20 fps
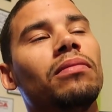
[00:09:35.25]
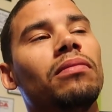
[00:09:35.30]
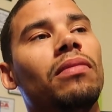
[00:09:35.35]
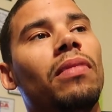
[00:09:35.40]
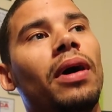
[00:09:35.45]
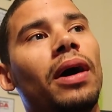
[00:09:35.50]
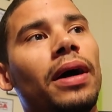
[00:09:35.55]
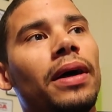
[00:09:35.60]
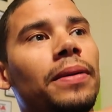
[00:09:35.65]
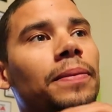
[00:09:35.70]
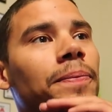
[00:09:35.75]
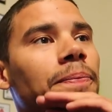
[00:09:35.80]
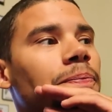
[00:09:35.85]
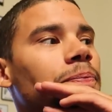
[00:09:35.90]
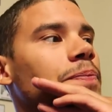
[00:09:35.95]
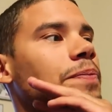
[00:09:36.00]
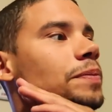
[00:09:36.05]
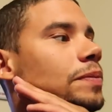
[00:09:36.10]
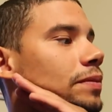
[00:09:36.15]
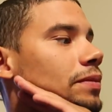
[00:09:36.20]
But
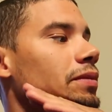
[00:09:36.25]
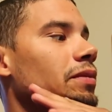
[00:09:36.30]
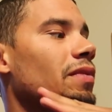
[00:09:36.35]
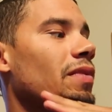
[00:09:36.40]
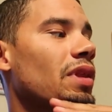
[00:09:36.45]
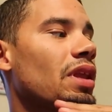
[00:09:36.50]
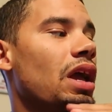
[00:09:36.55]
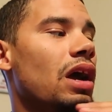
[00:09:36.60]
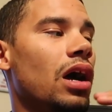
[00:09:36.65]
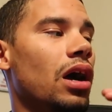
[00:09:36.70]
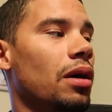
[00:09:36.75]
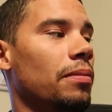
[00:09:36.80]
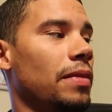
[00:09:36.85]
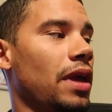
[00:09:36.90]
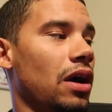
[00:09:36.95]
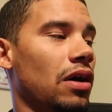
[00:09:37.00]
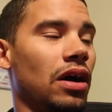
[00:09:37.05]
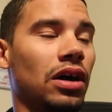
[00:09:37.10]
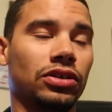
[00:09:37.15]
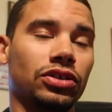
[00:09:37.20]

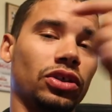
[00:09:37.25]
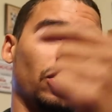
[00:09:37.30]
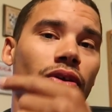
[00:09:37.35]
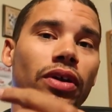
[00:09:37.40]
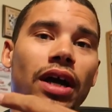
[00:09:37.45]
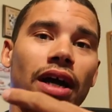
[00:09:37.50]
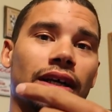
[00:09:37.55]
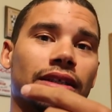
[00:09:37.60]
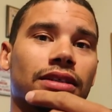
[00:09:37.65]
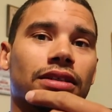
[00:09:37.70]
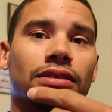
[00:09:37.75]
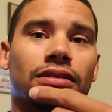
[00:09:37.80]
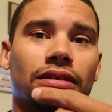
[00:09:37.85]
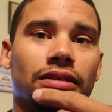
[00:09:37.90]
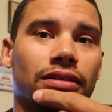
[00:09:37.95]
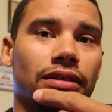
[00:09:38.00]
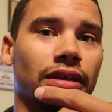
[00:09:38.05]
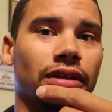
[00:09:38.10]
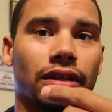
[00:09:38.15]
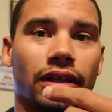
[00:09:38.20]
now I'll show you guys,
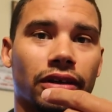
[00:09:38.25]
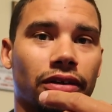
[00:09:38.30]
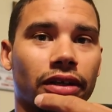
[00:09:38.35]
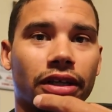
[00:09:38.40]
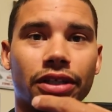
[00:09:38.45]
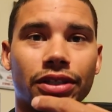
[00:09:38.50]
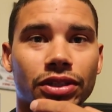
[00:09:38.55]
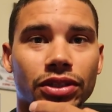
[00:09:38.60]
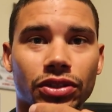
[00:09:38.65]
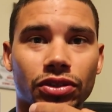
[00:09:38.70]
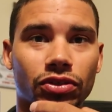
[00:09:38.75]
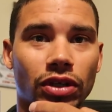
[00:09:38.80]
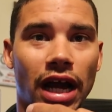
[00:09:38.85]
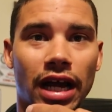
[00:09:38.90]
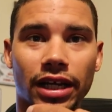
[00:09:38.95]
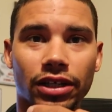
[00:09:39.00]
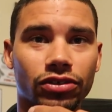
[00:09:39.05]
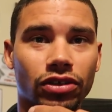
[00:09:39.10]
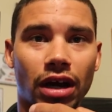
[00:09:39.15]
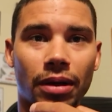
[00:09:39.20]
literally you just
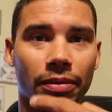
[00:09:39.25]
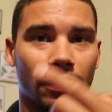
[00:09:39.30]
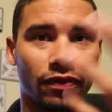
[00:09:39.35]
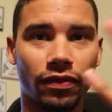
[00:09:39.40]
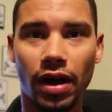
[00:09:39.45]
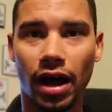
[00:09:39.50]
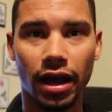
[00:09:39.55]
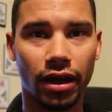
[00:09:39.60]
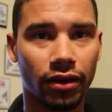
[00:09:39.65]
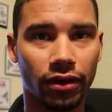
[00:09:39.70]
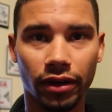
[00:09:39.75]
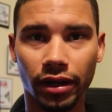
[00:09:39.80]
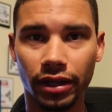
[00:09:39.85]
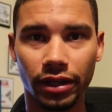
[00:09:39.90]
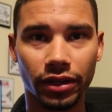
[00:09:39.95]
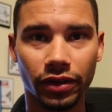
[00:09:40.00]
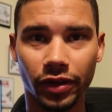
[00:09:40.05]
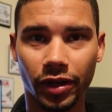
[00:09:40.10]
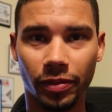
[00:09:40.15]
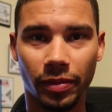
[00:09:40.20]
drag and drop a file
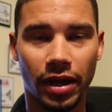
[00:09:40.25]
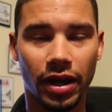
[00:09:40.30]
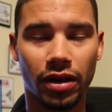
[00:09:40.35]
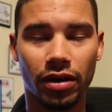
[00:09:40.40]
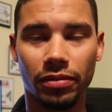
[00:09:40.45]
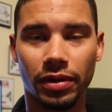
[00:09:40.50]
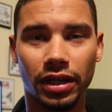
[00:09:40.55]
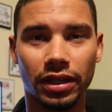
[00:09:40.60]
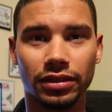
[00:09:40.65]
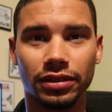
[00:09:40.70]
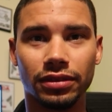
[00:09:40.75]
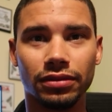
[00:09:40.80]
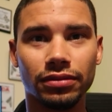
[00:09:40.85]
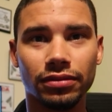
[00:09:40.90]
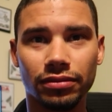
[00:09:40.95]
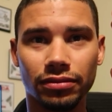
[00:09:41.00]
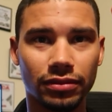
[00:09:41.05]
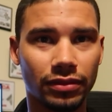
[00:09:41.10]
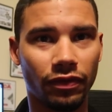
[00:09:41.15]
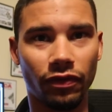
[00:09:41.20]
into your email. I mean, it's,
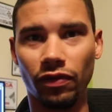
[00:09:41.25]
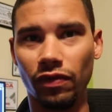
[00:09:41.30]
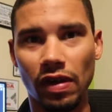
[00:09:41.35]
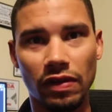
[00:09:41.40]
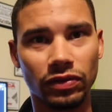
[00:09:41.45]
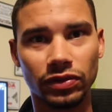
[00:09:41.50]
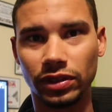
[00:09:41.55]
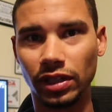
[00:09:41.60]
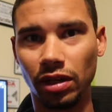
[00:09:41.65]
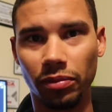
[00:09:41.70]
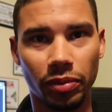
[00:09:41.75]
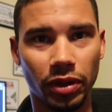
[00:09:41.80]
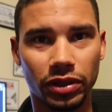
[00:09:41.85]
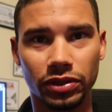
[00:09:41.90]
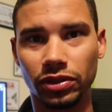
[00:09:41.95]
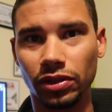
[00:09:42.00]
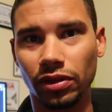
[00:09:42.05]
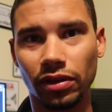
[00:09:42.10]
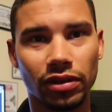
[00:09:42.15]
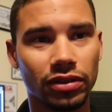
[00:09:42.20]
if you've ever sent a
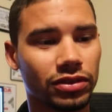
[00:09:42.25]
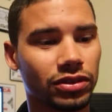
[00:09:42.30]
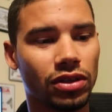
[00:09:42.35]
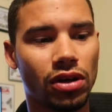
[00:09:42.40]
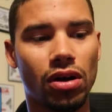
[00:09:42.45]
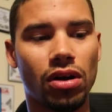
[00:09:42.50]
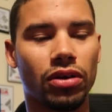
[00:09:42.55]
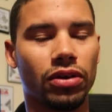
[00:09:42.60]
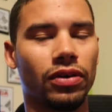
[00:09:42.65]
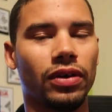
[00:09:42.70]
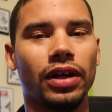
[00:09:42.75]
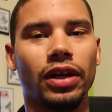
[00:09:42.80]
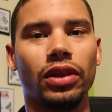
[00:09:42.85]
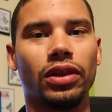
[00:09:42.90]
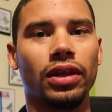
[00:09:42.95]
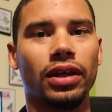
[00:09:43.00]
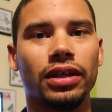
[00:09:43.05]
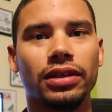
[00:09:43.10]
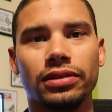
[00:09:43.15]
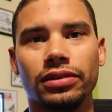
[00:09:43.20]
picture or a song or
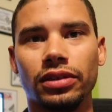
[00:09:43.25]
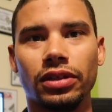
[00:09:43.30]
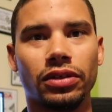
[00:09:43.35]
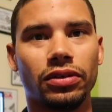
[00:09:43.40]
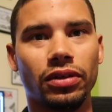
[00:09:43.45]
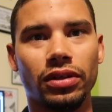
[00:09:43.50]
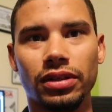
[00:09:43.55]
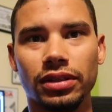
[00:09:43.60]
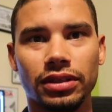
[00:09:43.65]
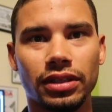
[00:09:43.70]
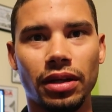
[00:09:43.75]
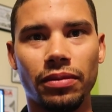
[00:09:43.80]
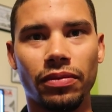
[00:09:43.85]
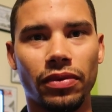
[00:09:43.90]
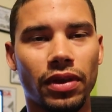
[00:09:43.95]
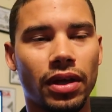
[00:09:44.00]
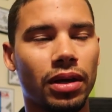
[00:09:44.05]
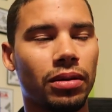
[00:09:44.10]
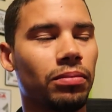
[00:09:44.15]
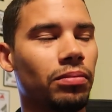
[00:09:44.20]
anything, it's literally the same
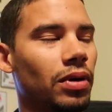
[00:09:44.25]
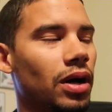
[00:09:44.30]
thing.